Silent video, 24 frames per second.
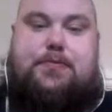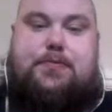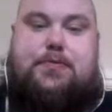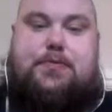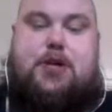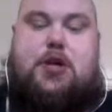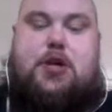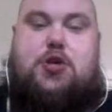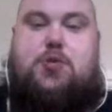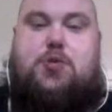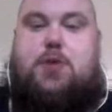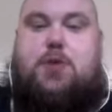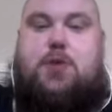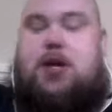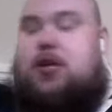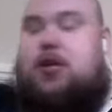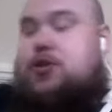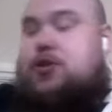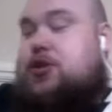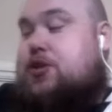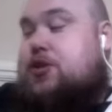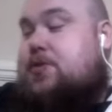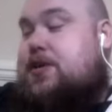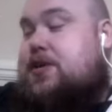So what I'll
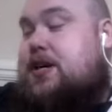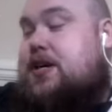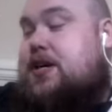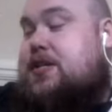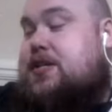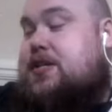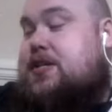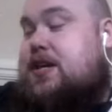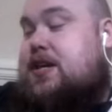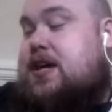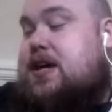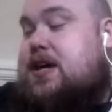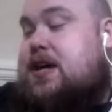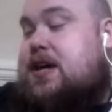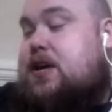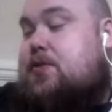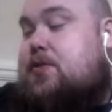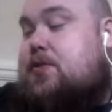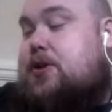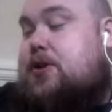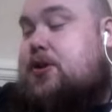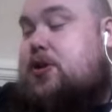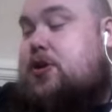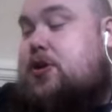do is I
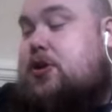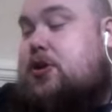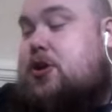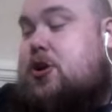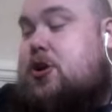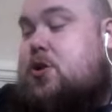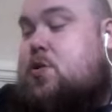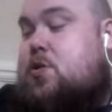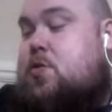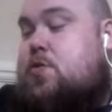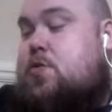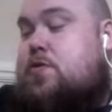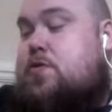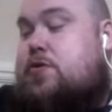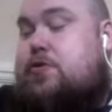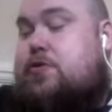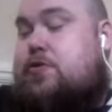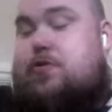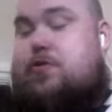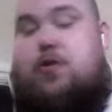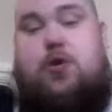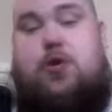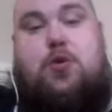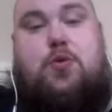will go
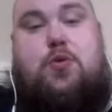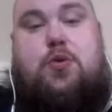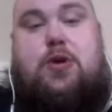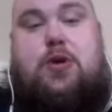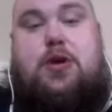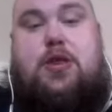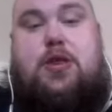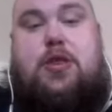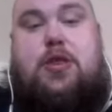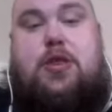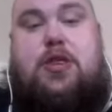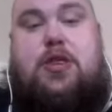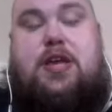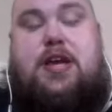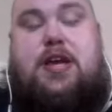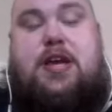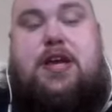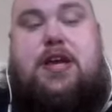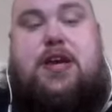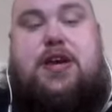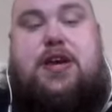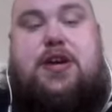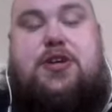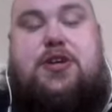through
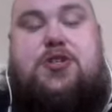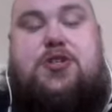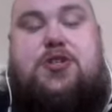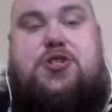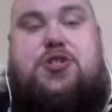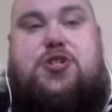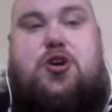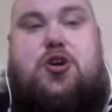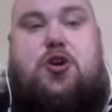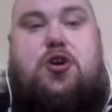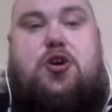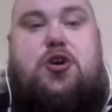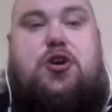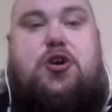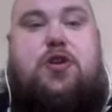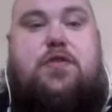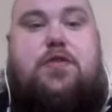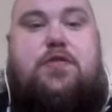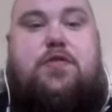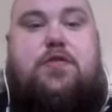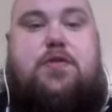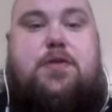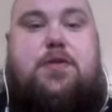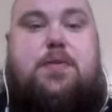the song
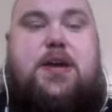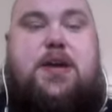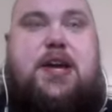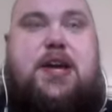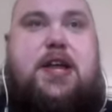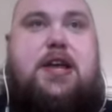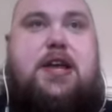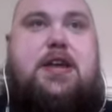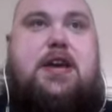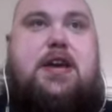from the beginning,